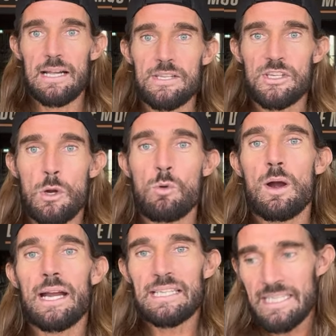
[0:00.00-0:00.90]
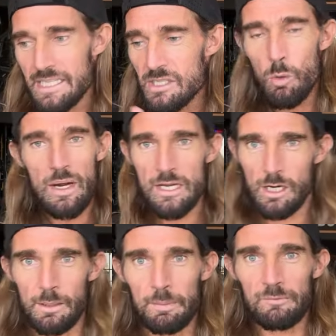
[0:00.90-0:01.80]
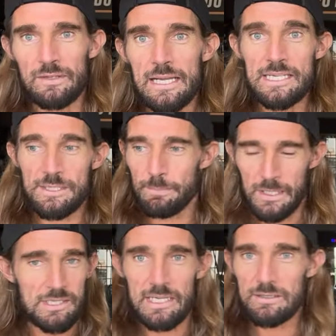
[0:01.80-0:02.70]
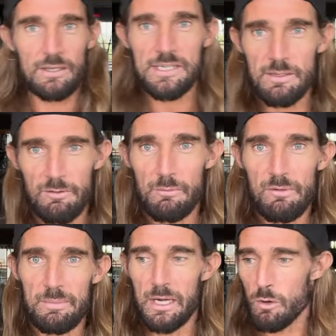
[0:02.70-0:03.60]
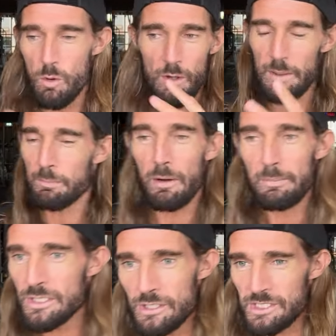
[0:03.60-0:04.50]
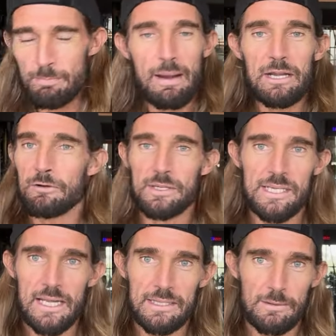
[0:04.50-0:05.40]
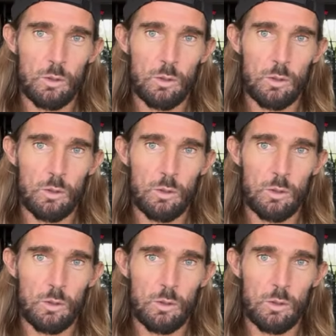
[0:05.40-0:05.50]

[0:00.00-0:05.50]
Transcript: And so I needed to wait a couple of days because I'd done something with my quad. I'd probably just microted the